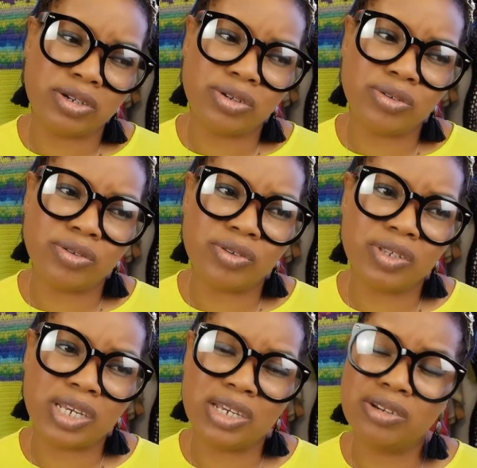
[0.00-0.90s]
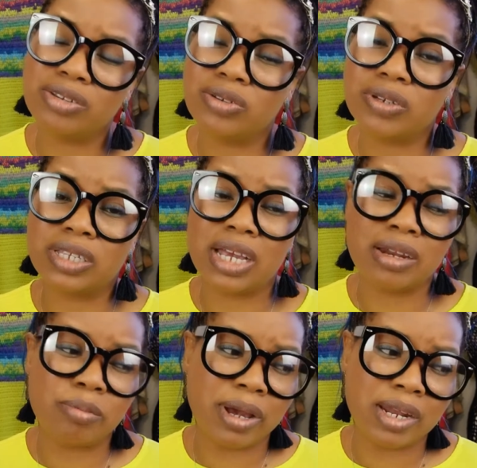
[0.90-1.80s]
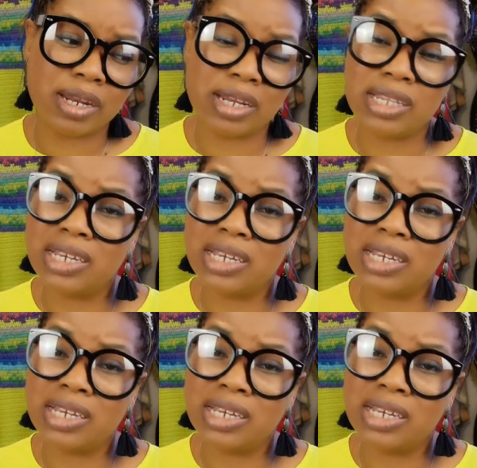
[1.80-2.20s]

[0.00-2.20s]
of shoes and you're so excited about it.